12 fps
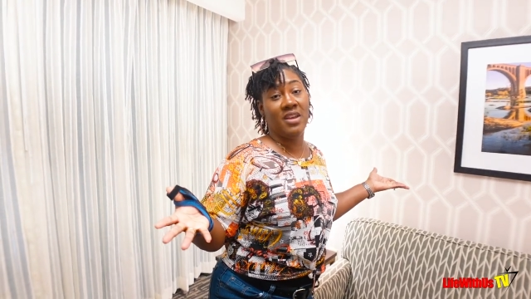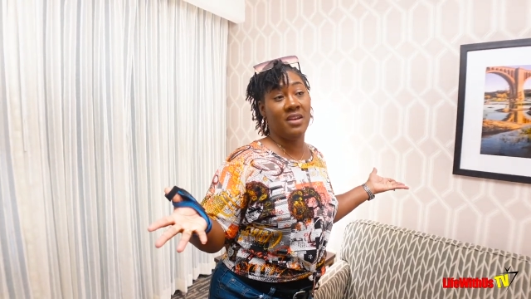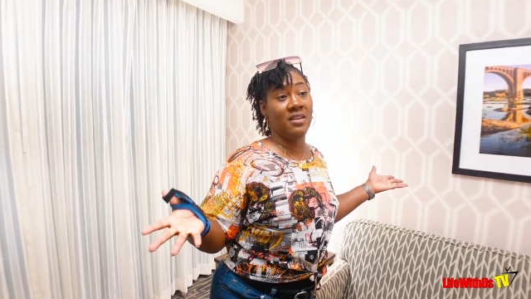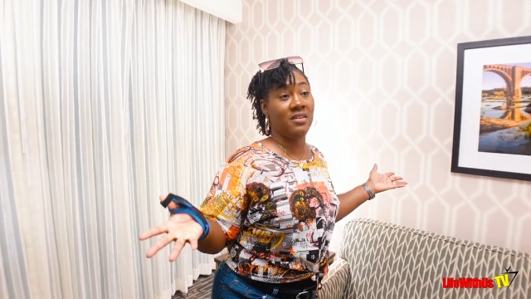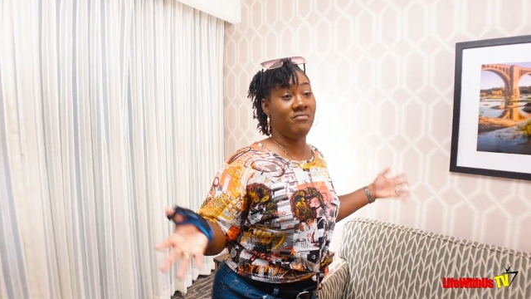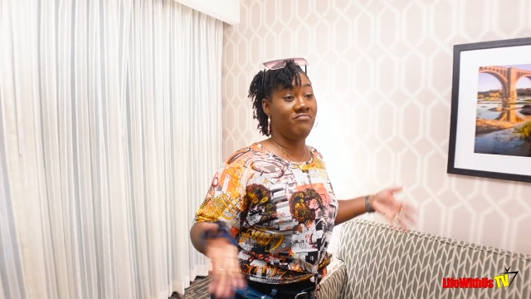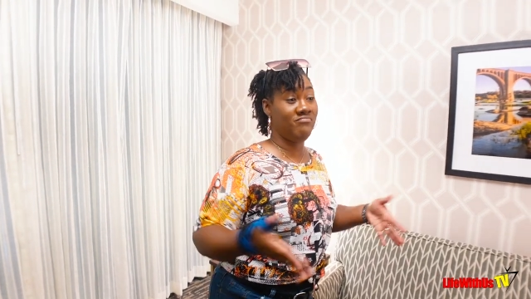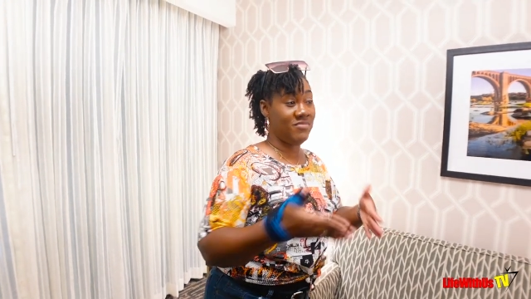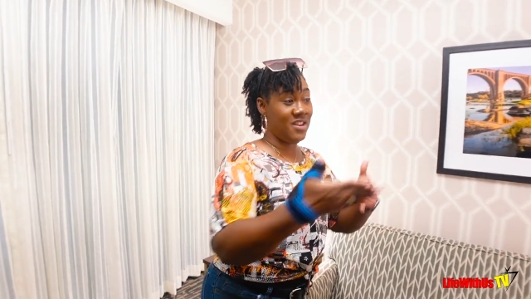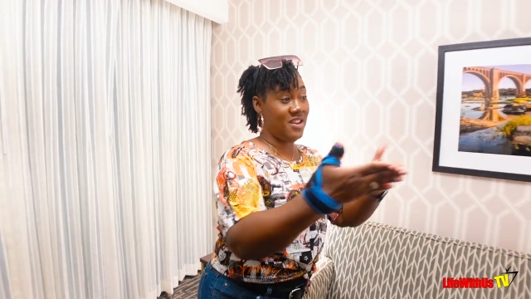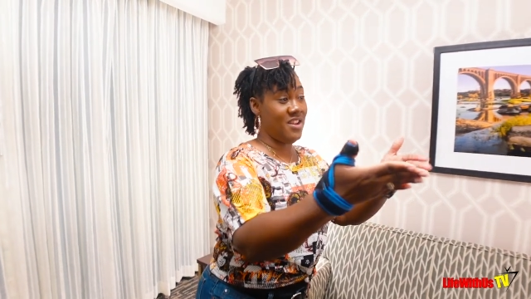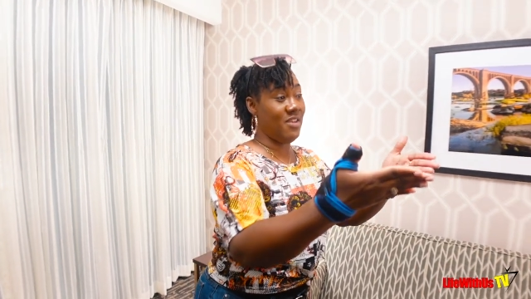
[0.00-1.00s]
And
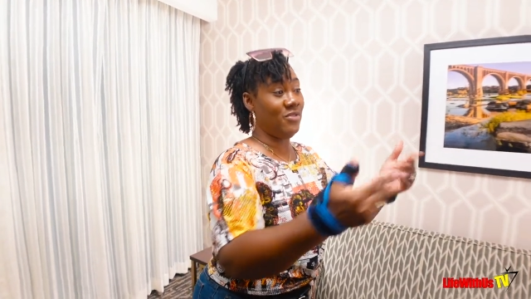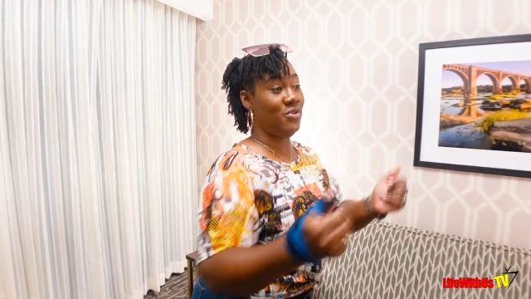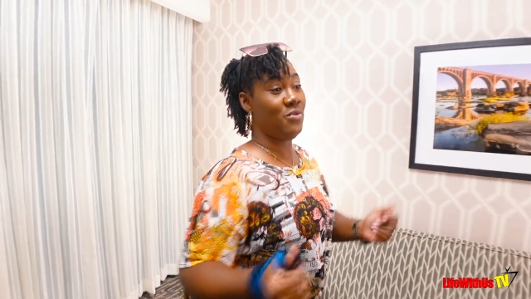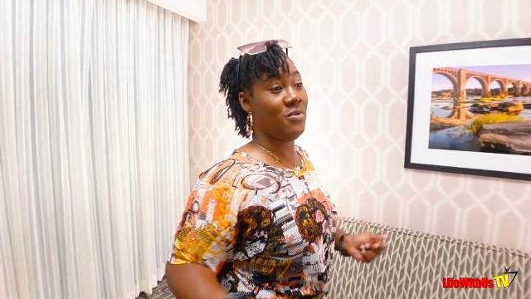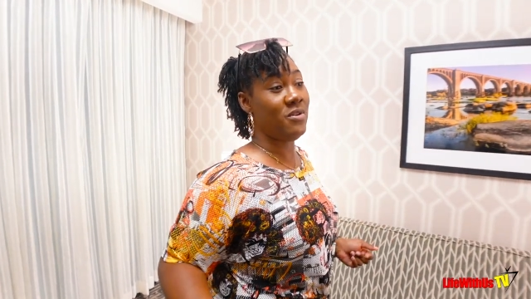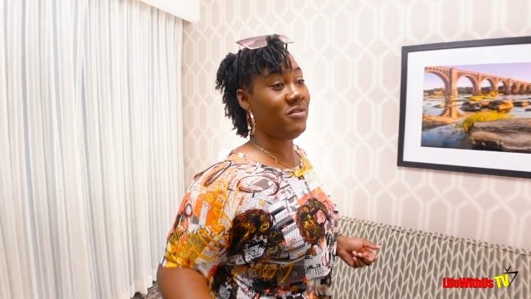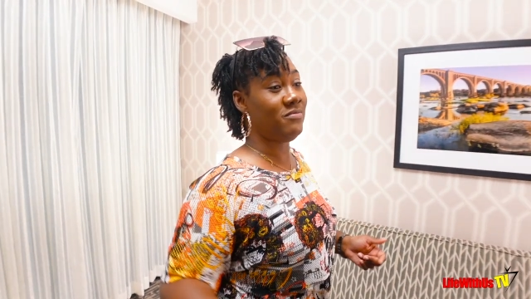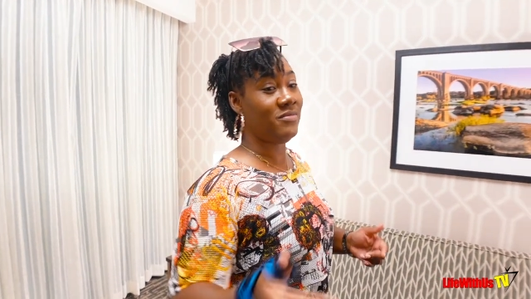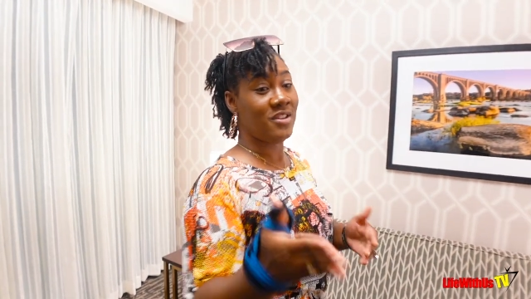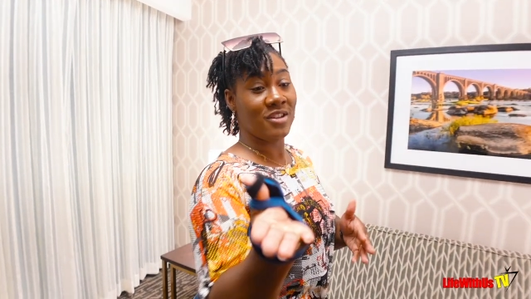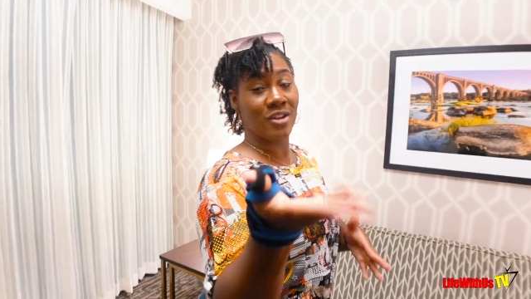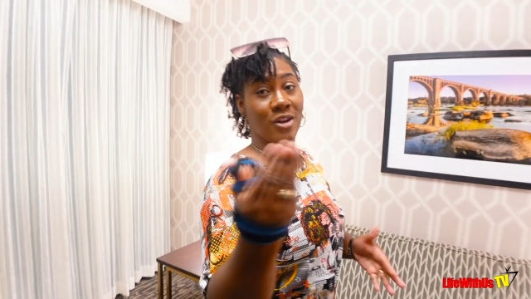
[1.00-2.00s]
you have a door,
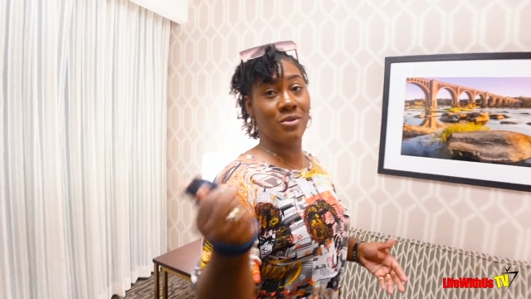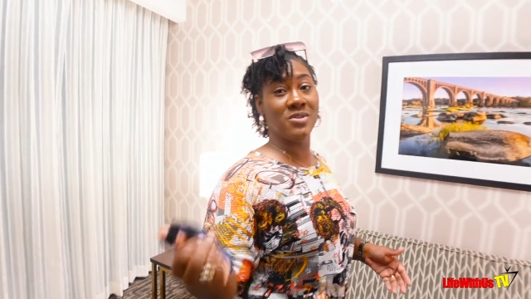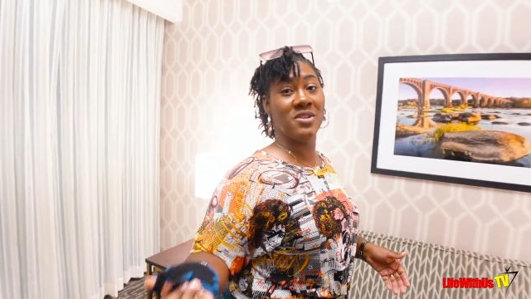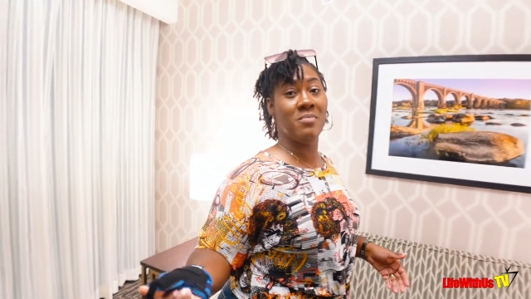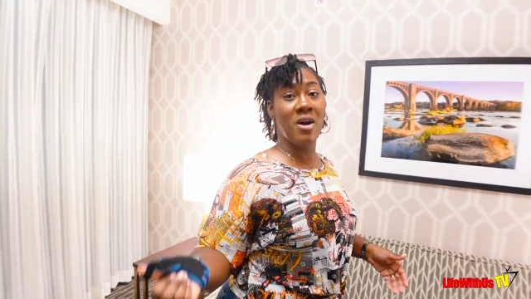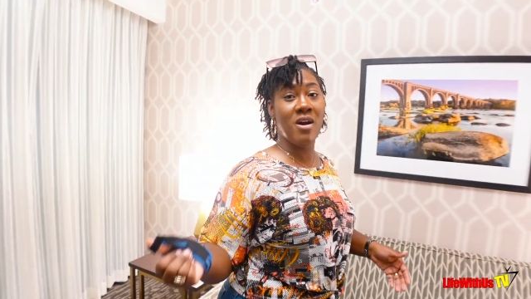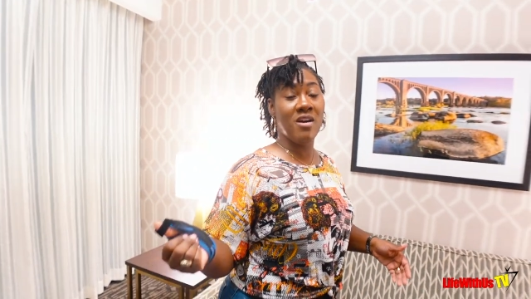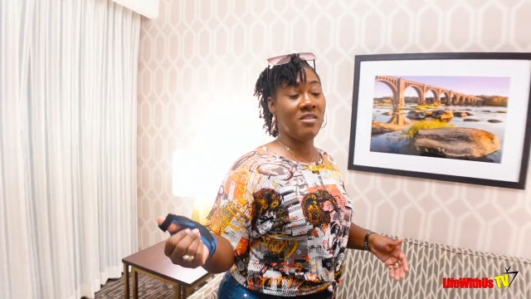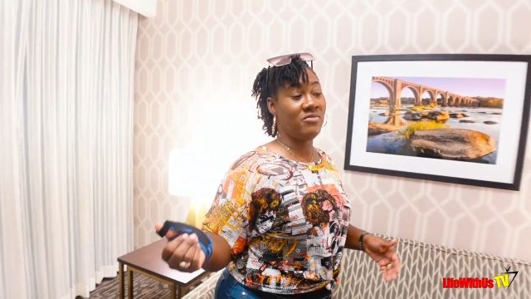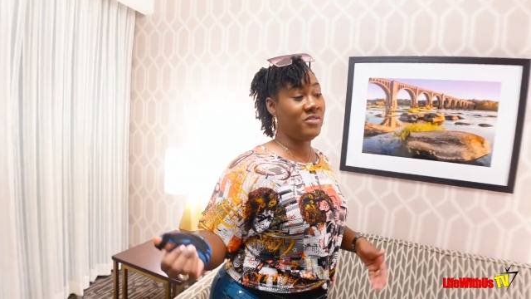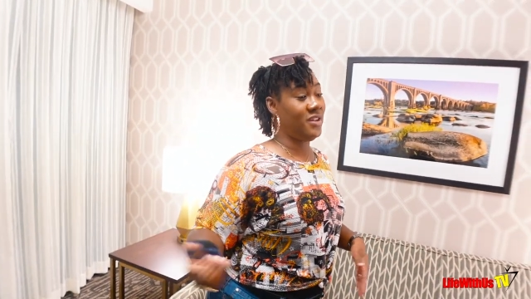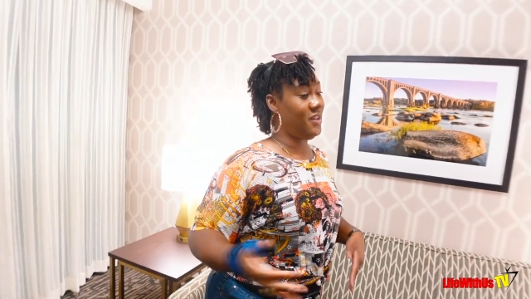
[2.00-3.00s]
close them
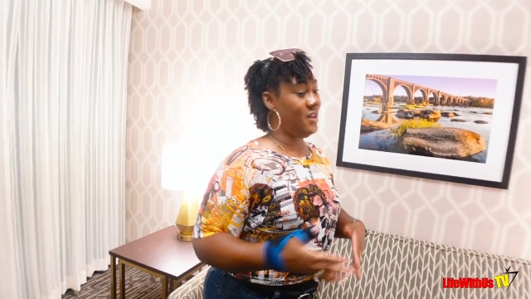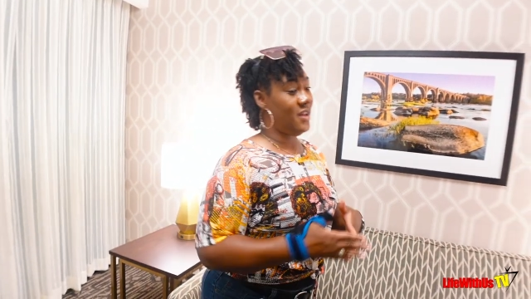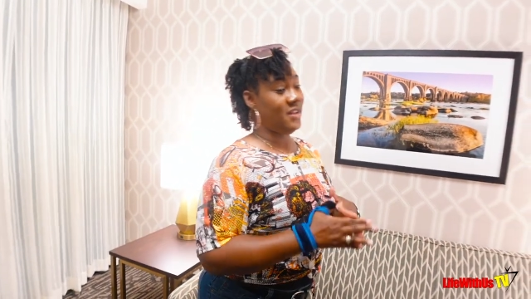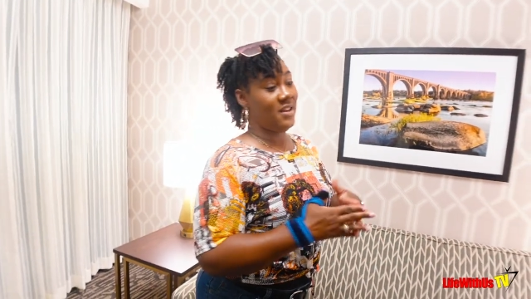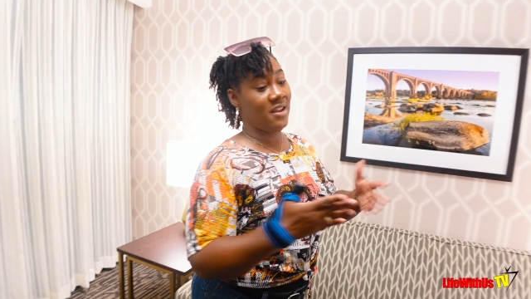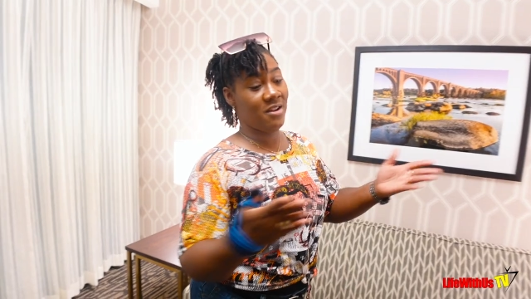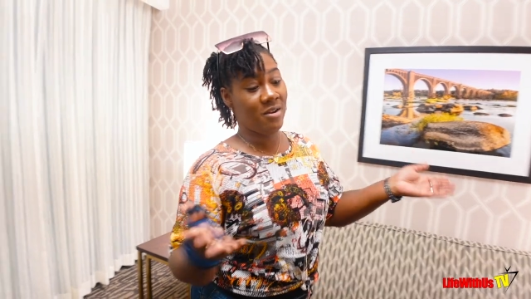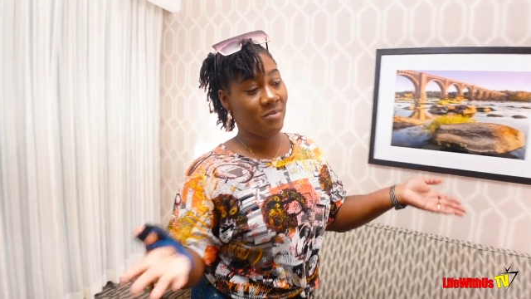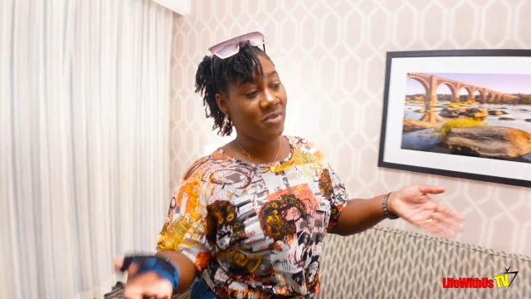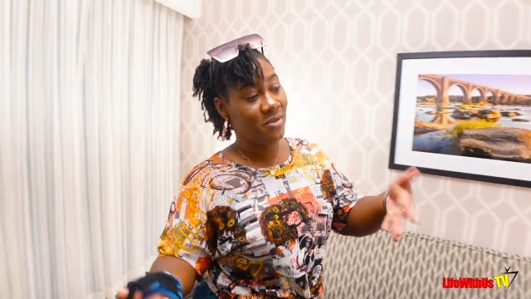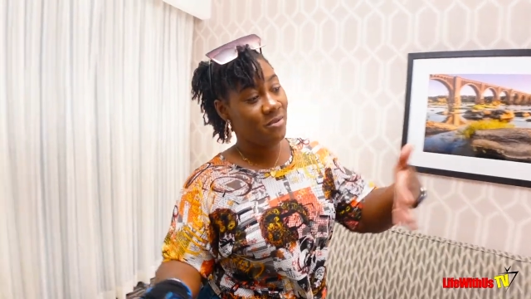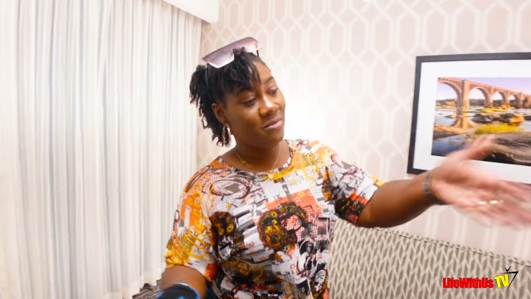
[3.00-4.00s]
off, they
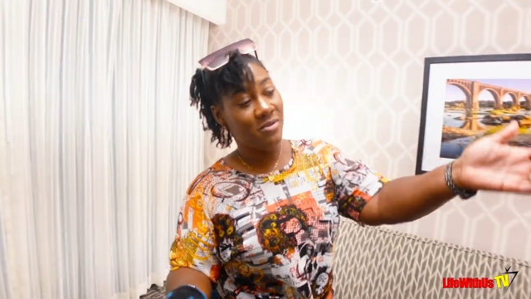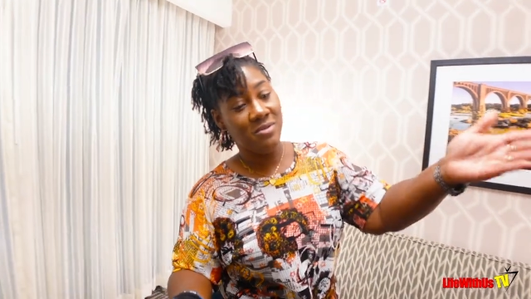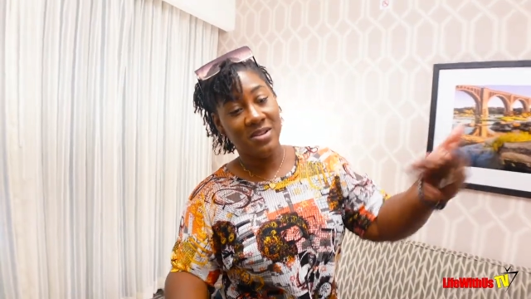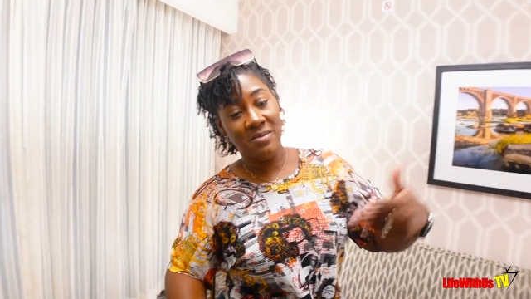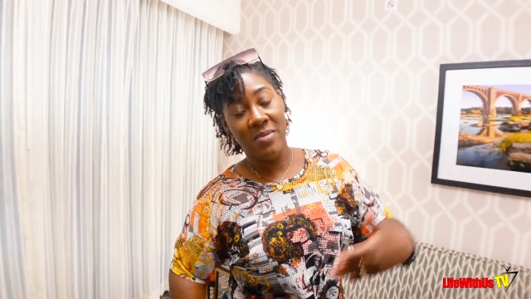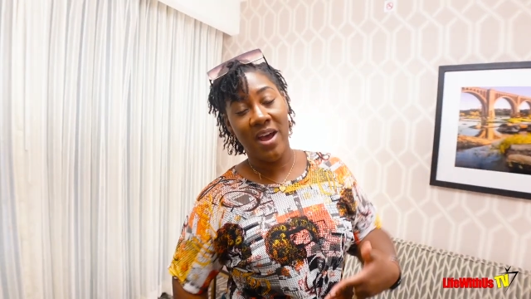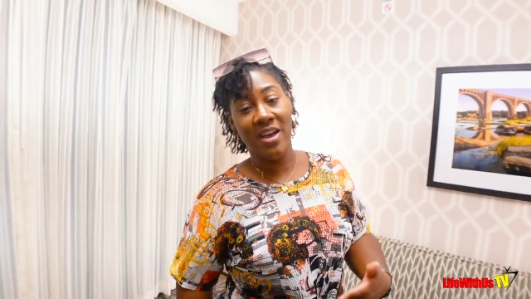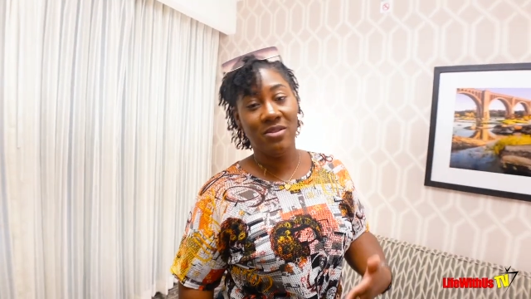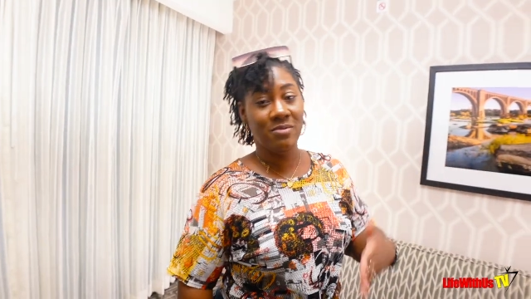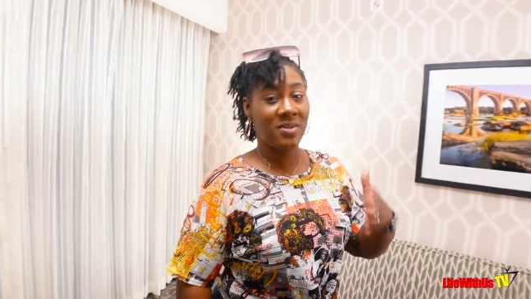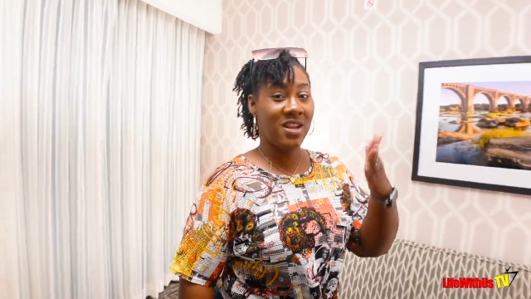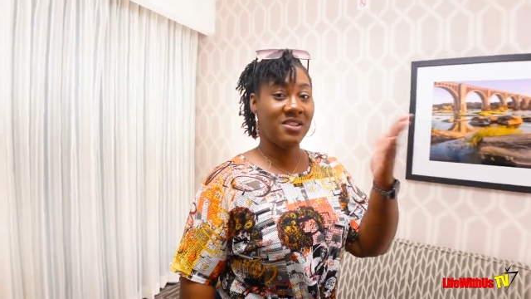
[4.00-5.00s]
come through, use the bathroom.